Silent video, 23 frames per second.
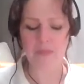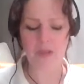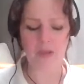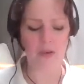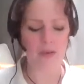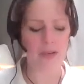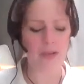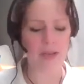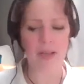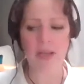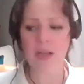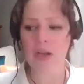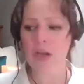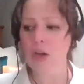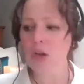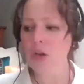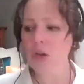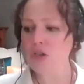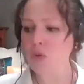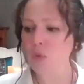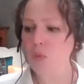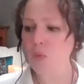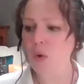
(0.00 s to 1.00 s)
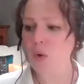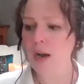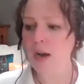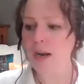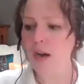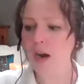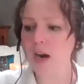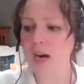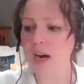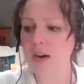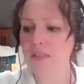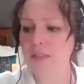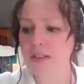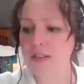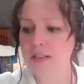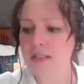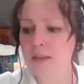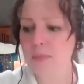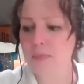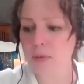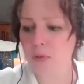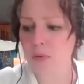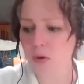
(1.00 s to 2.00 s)
Okay, so what are the
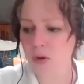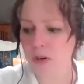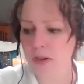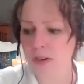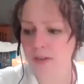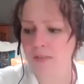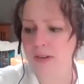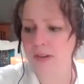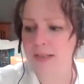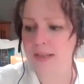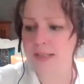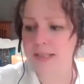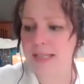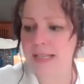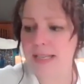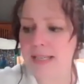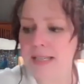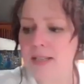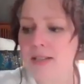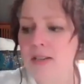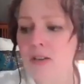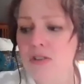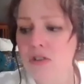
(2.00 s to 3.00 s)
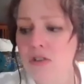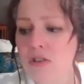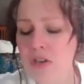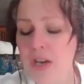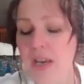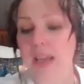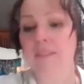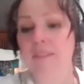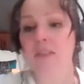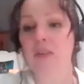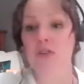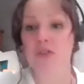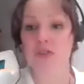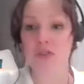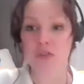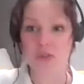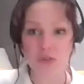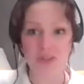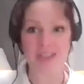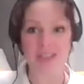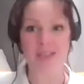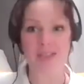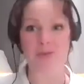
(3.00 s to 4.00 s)
supportive, because this is also saying if you
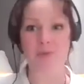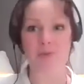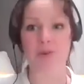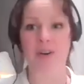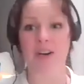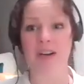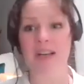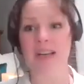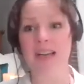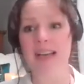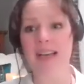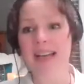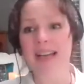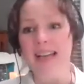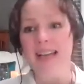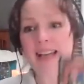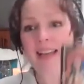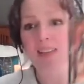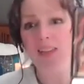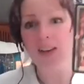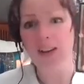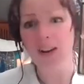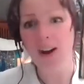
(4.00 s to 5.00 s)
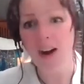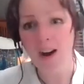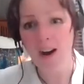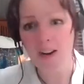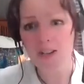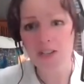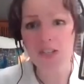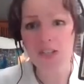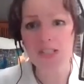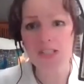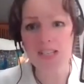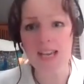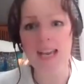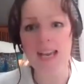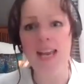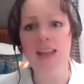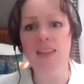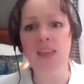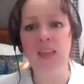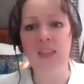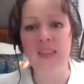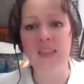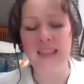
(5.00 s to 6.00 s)
do this work, the cards are
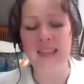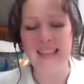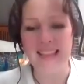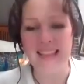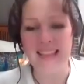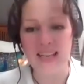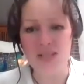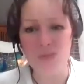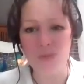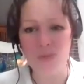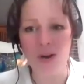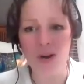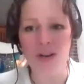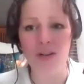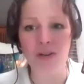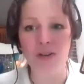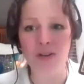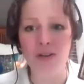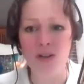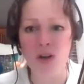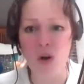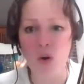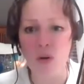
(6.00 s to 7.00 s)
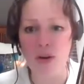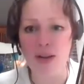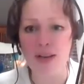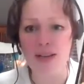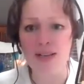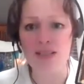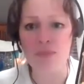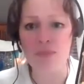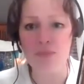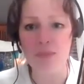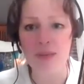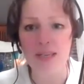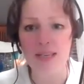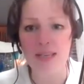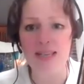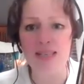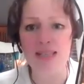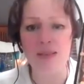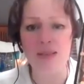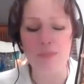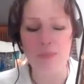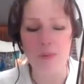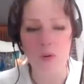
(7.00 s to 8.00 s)
saying that, guess what? You're going to be
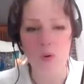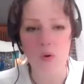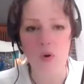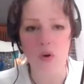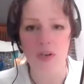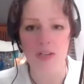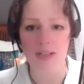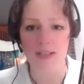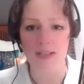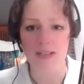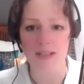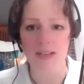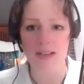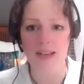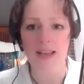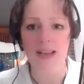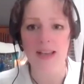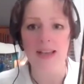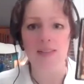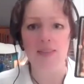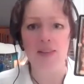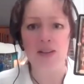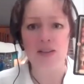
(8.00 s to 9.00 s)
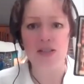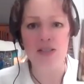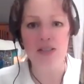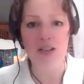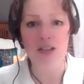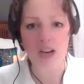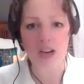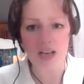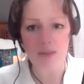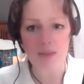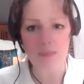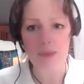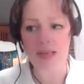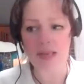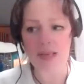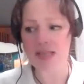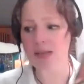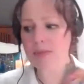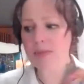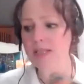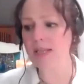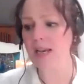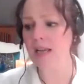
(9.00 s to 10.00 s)
supported. There's going to be
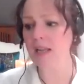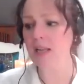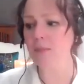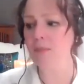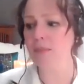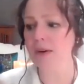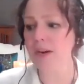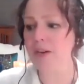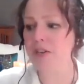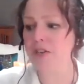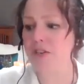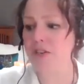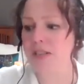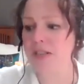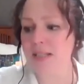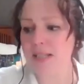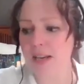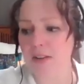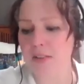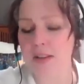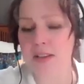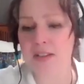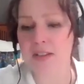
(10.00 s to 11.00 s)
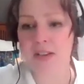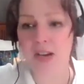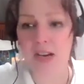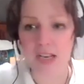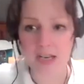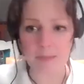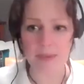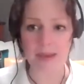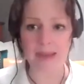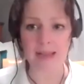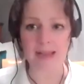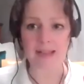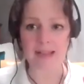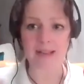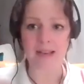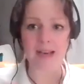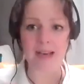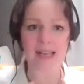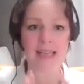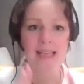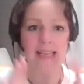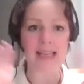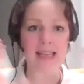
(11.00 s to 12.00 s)
some celebrations here. There's going to be a
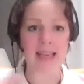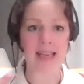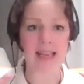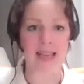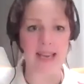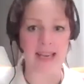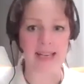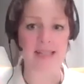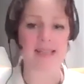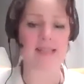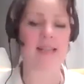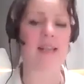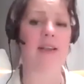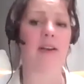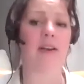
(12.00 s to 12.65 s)
lot of yays,